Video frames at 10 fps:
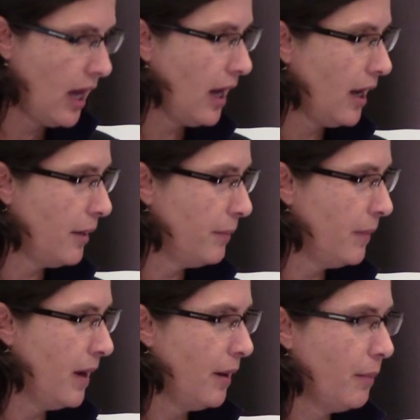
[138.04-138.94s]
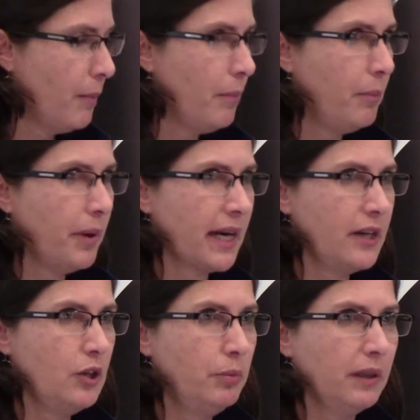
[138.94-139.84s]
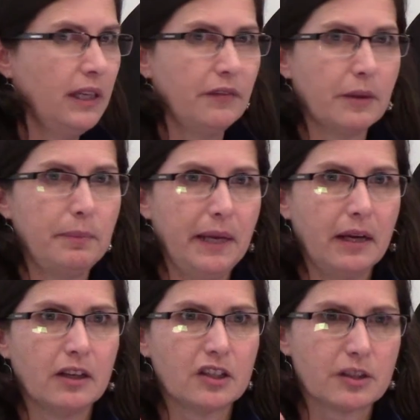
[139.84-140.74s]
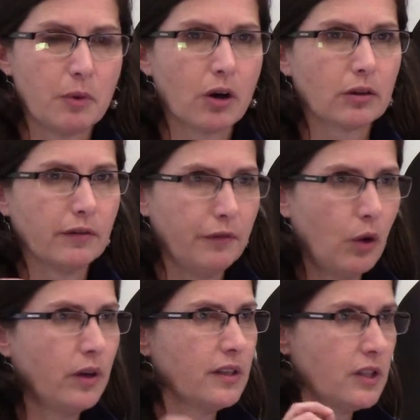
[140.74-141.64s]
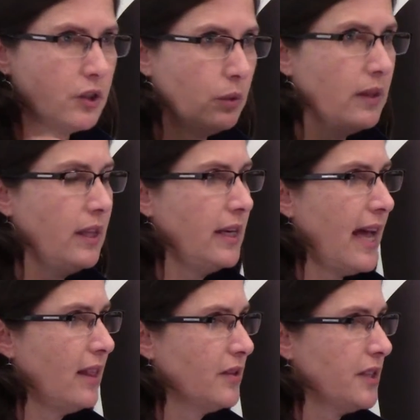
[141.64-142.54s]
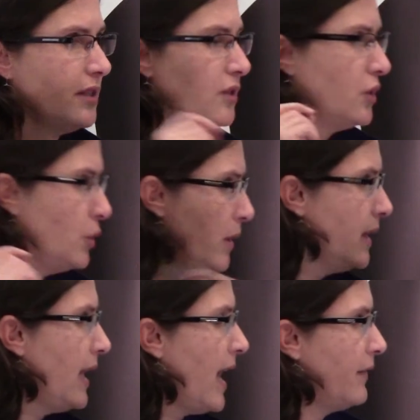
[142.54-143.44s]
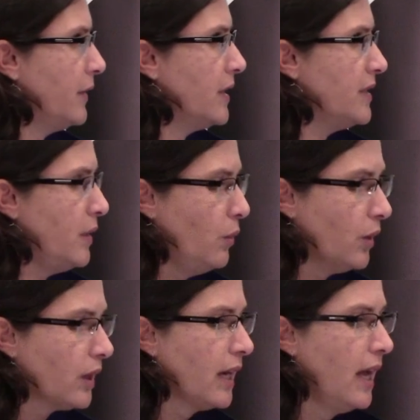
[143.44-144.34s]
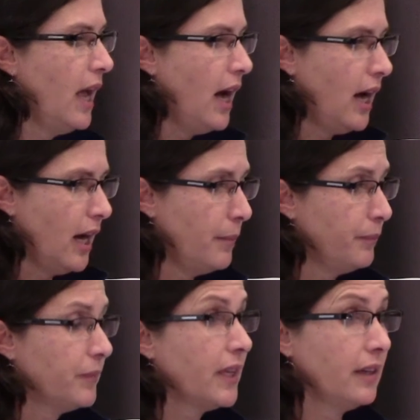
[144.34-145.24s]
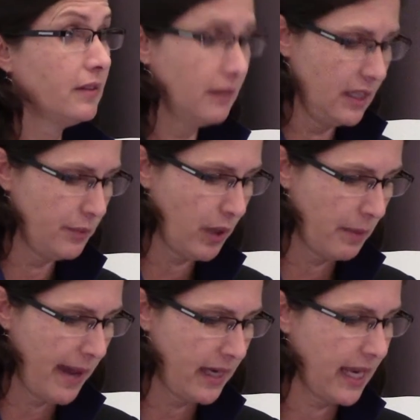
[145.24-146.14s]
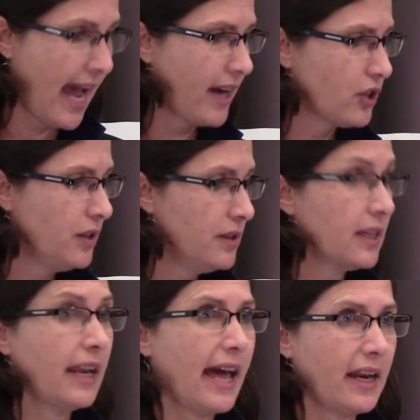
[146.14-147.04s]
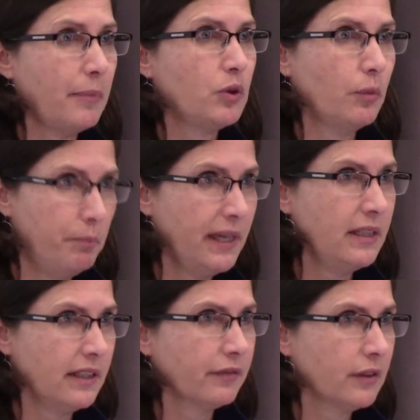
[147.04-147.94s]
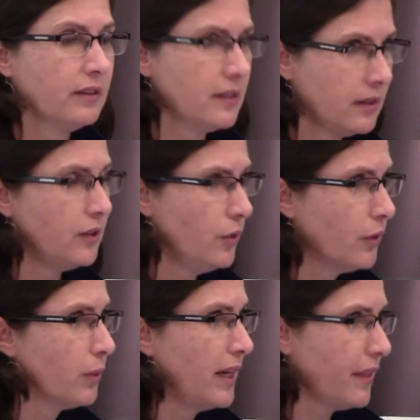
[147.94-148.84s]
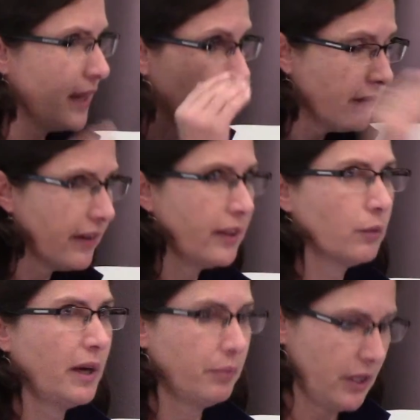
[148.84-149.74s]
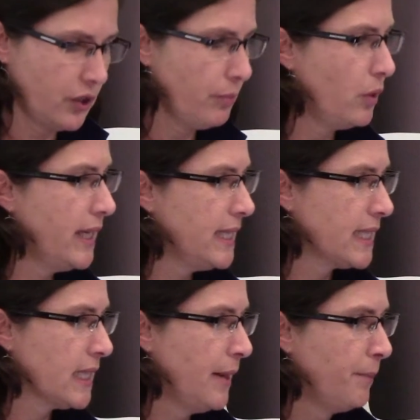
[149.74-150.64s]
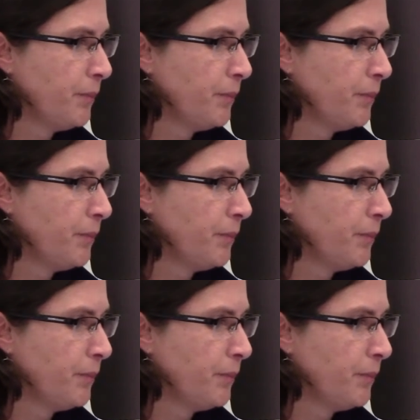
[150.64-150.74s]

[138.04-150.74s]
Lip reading: but I do believe that being smart, focused, doing the analysis, doing the advocacy work, that these pragmatic actions can add up to a big difference. You do the right thing, you find the right pressure points.